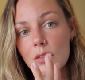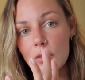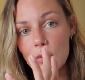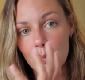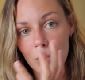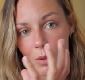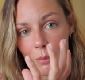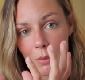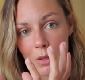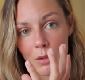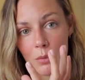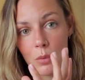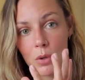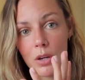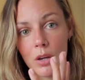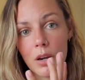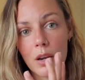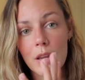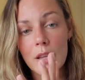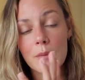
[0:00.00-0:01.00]
the women
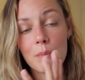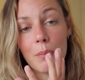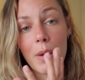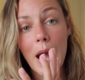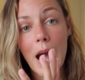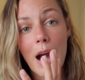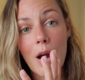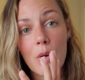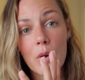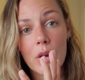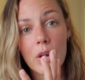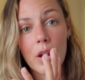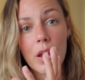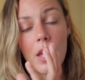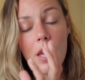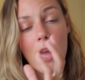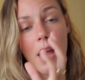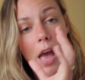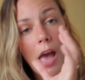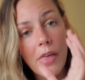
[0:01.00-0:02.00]
were in power,
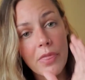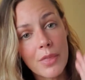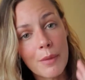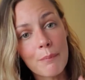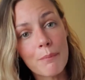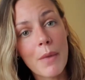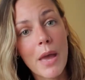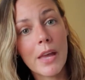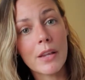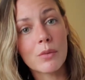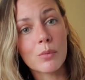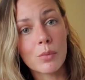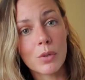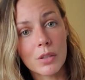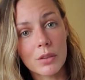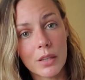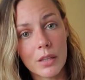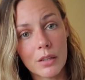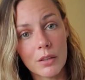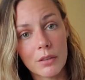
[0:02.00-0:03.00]
and the men
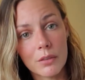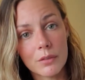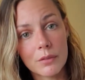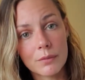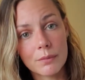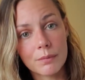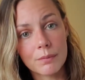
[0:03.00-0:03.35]
were little.